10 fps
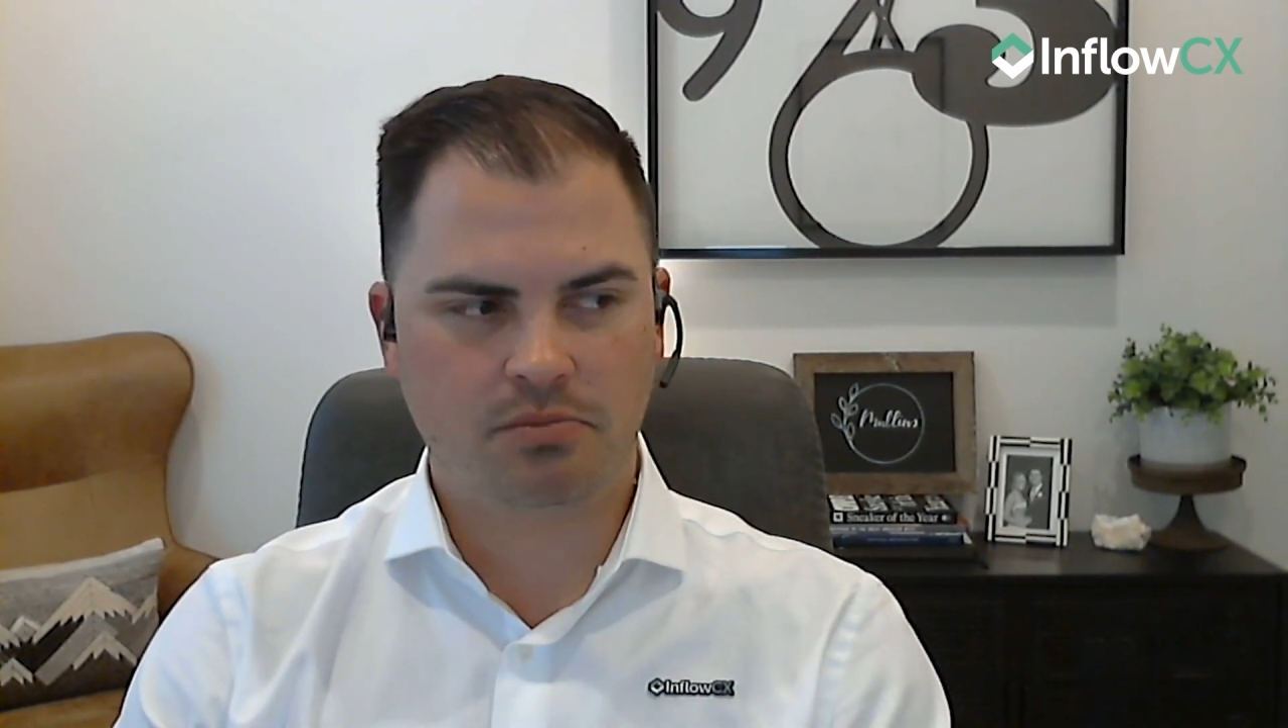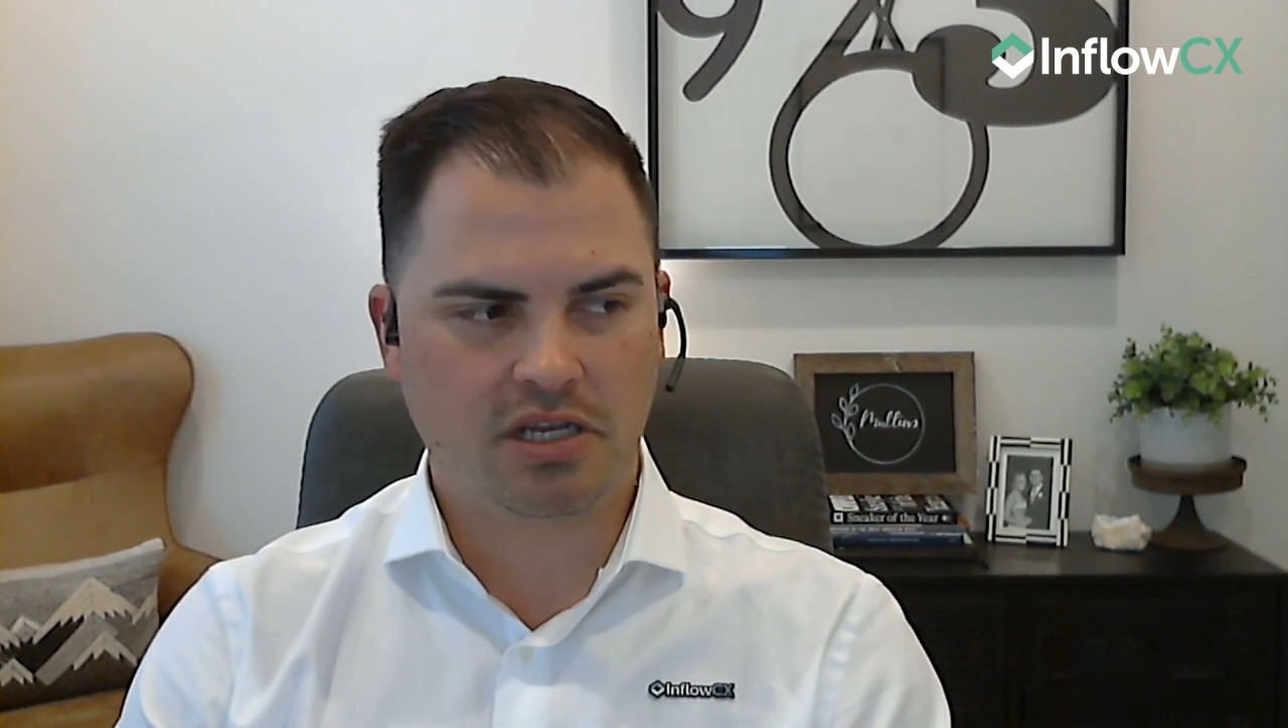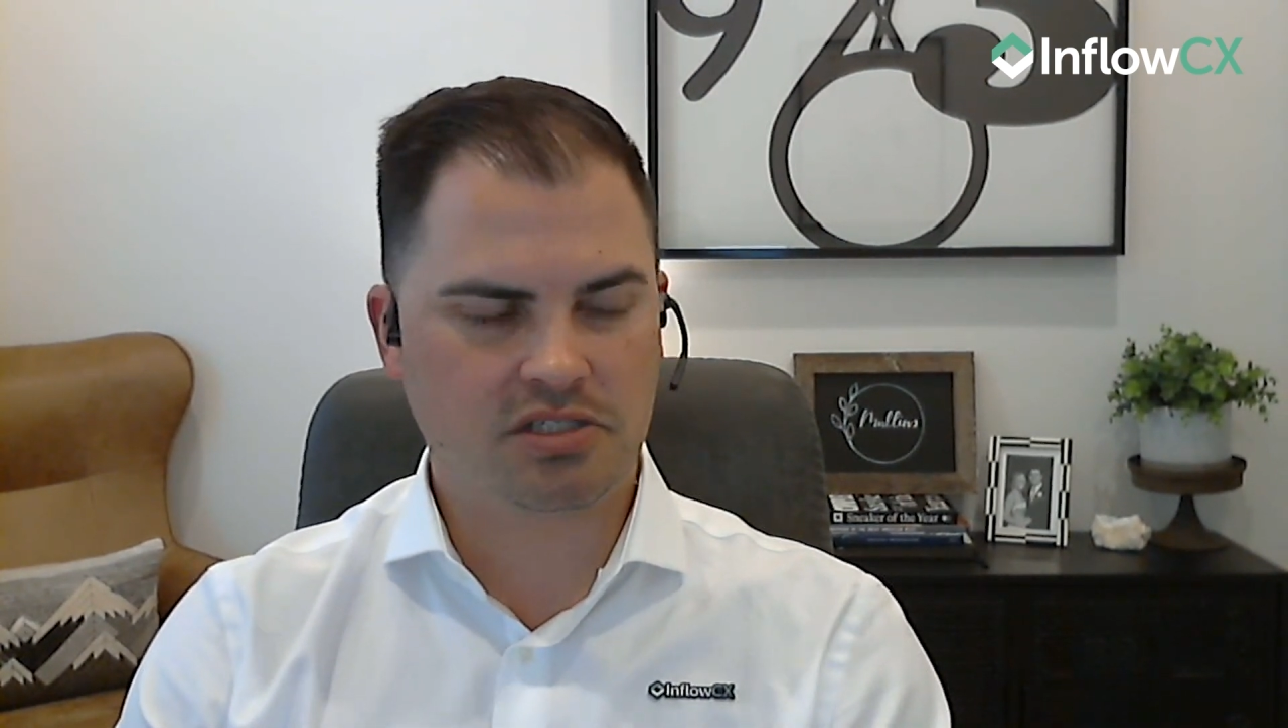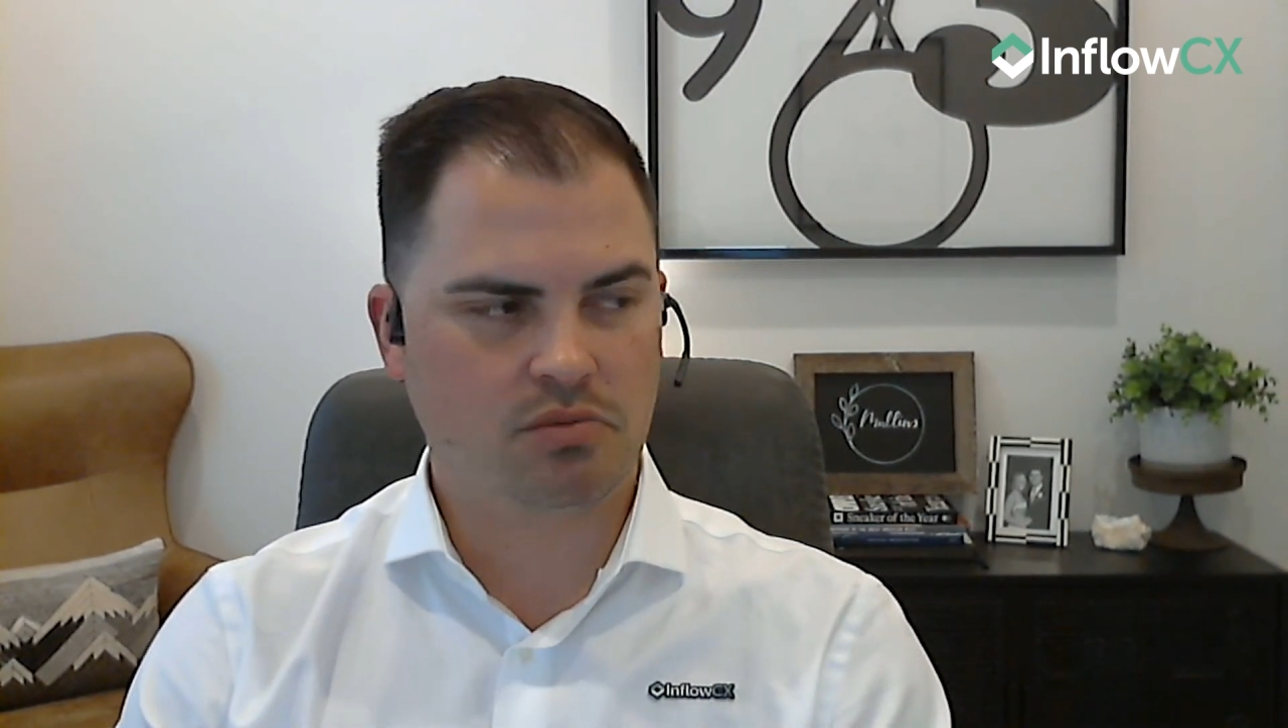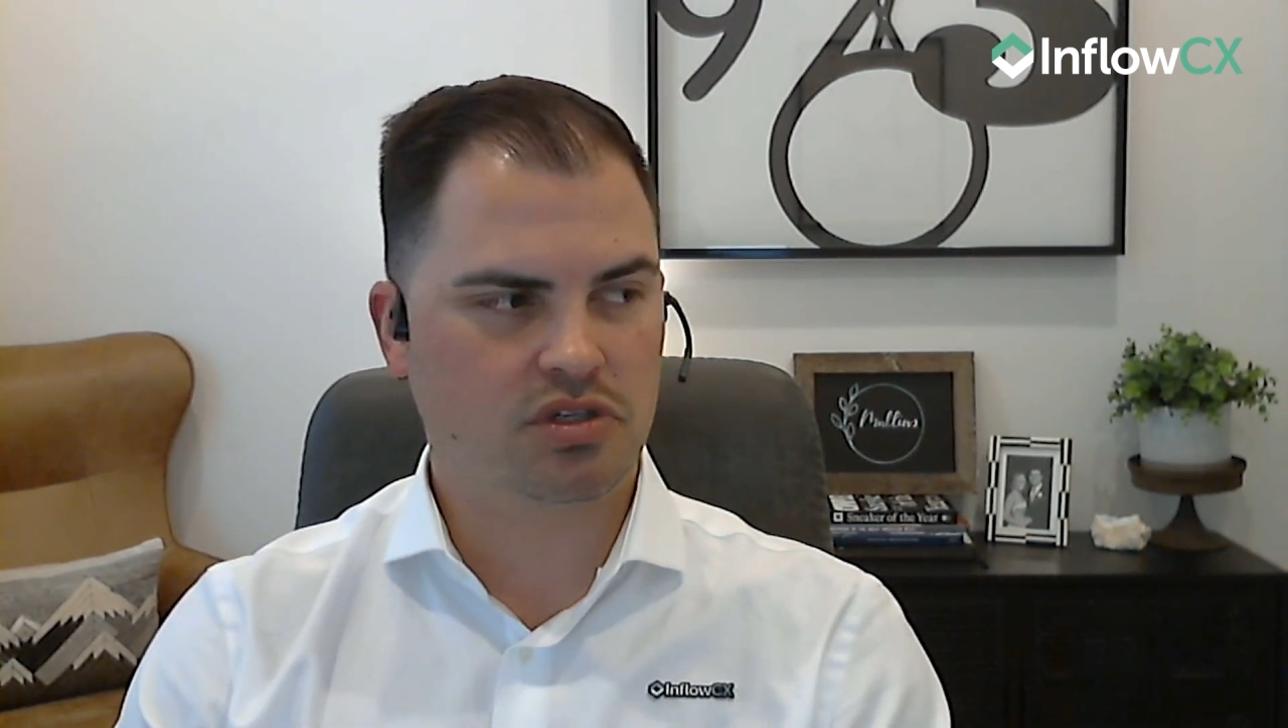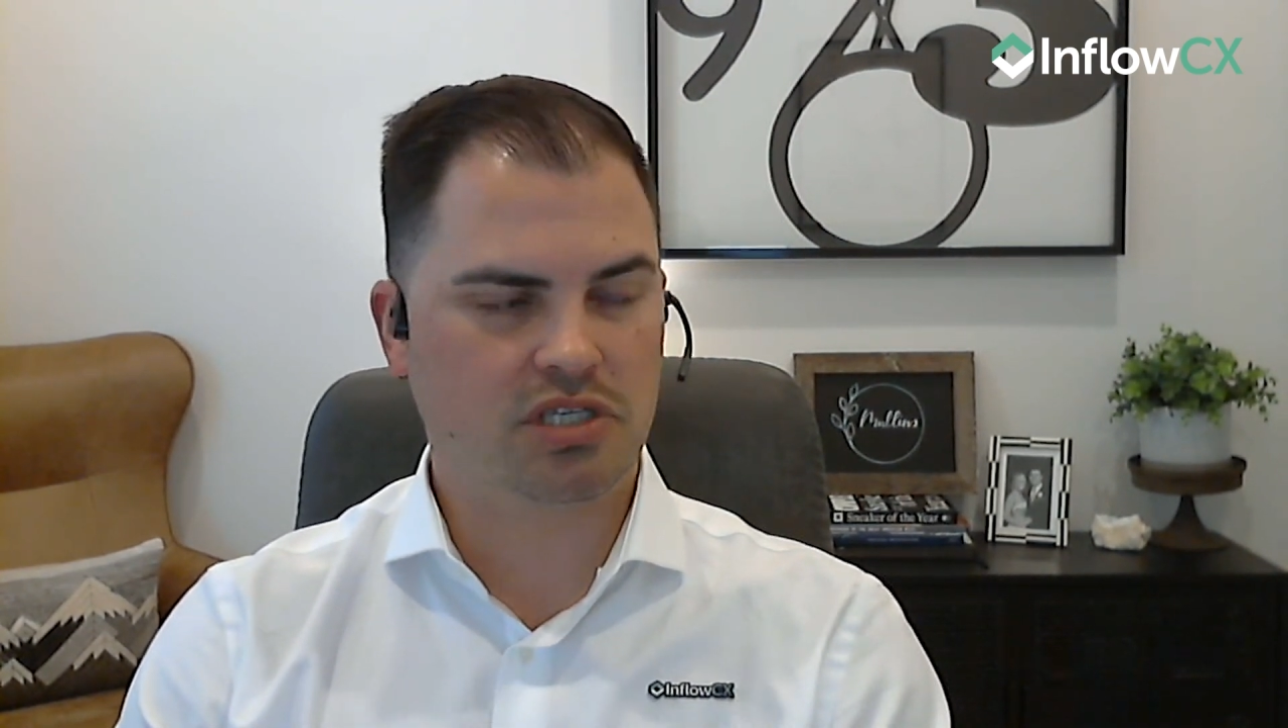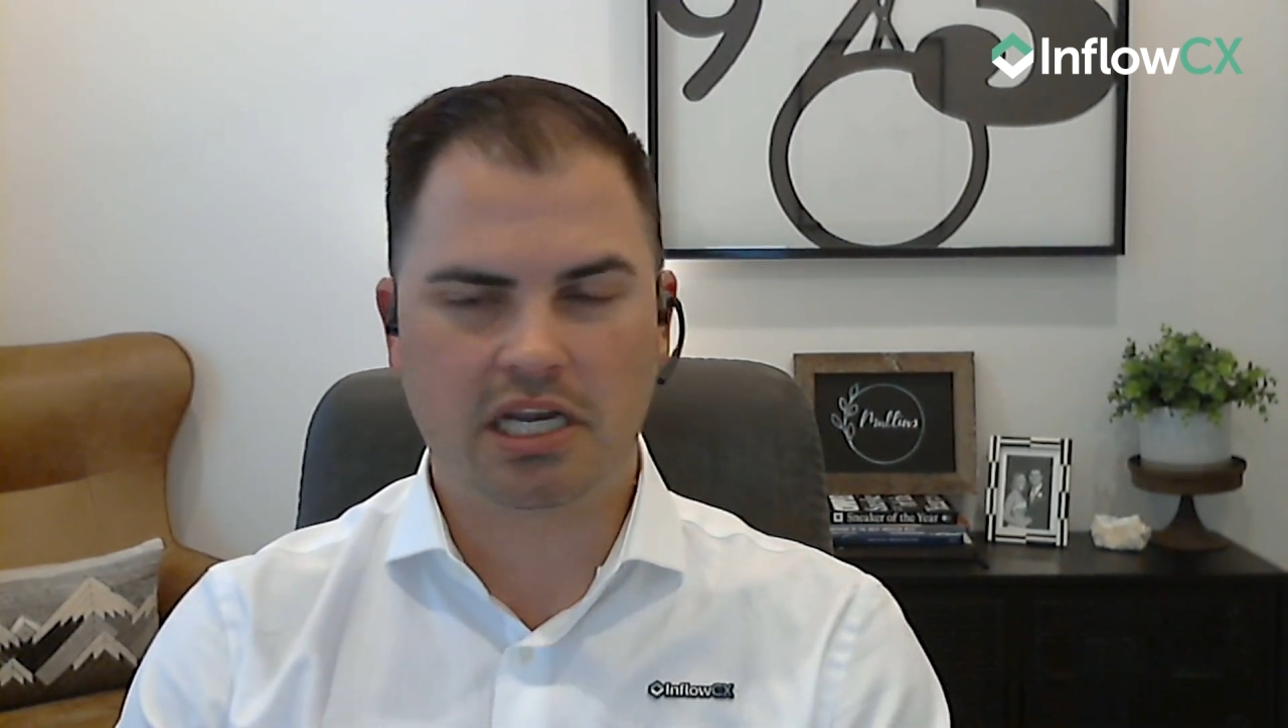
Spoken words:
customers